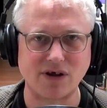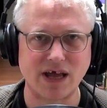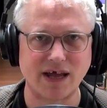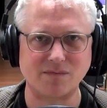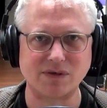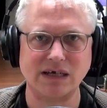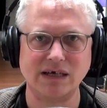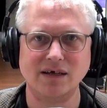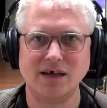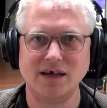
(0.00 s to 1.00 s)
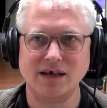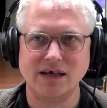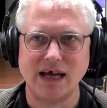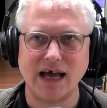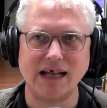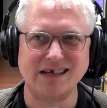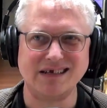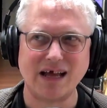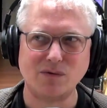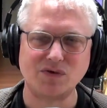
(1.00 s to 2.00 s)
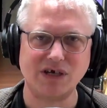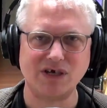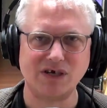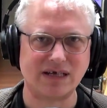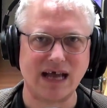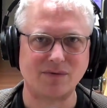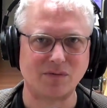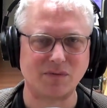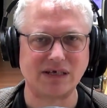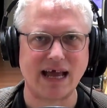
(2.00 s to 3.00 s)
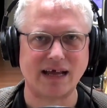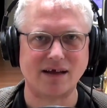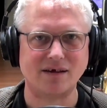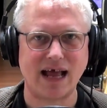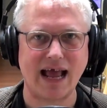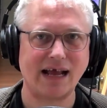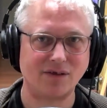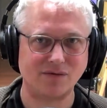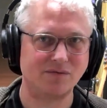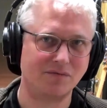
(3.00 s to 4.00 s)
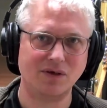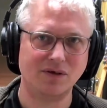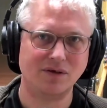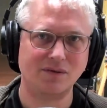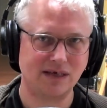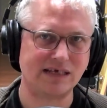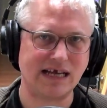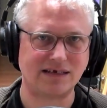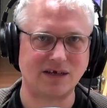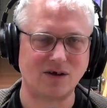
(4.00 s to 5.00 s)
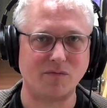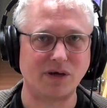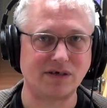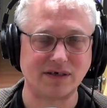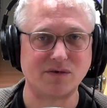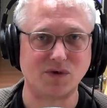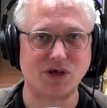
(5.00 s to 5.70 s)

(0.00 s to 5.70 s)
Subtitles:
And that was really just to have something to hang the aesthetic on, because I didn't want to use my own name.